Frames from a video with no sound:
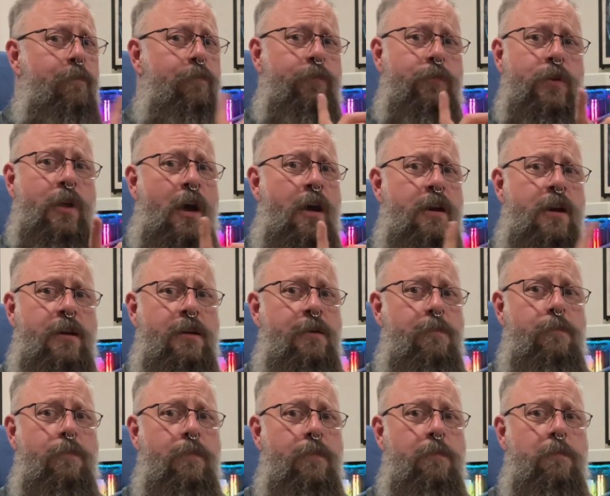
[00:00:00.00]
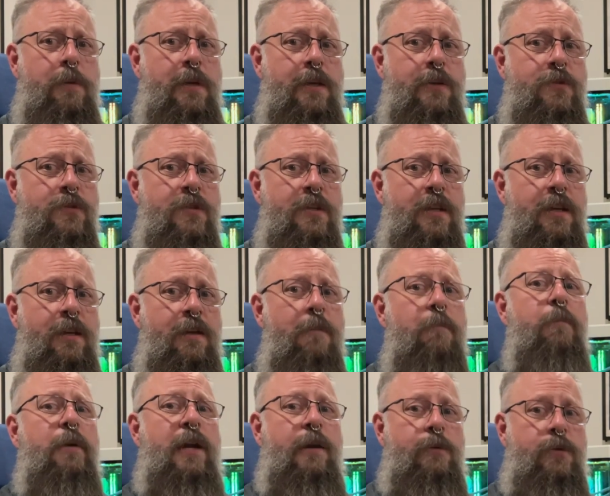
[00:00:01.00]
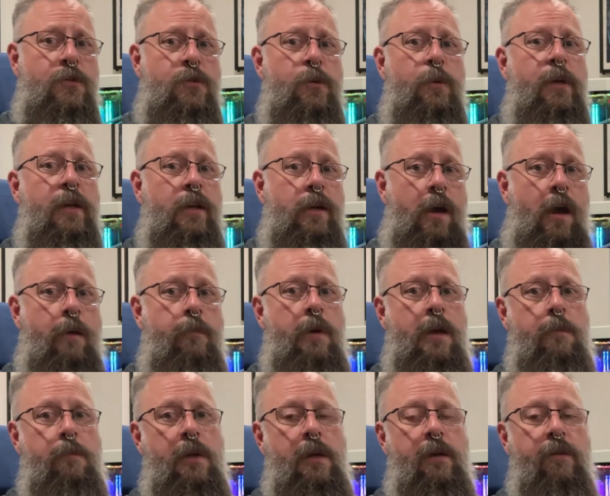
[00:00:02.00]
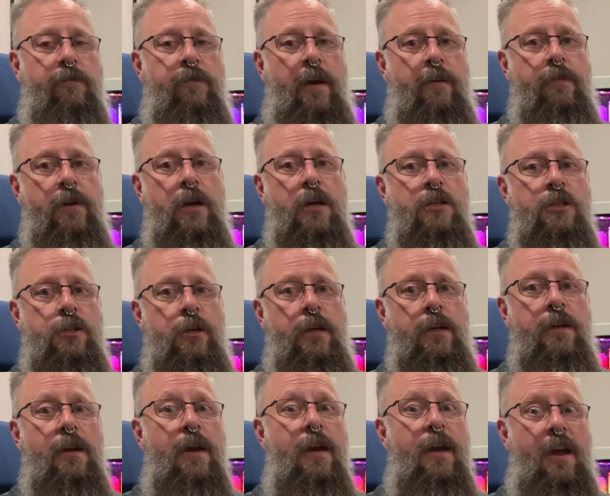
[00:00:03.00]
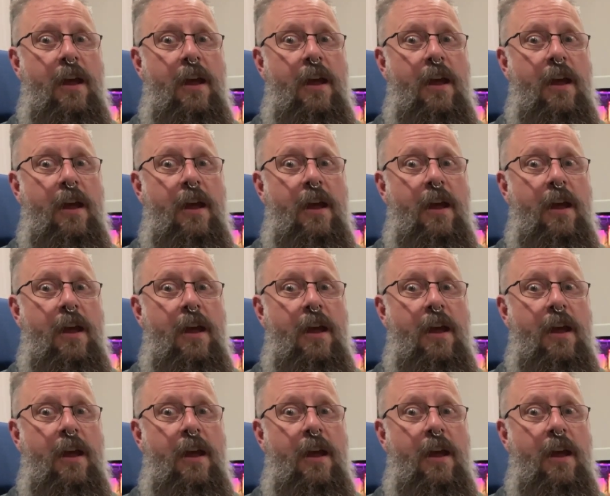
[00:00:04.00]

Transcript: not on a PC, but I was doing it on my Amiga 500,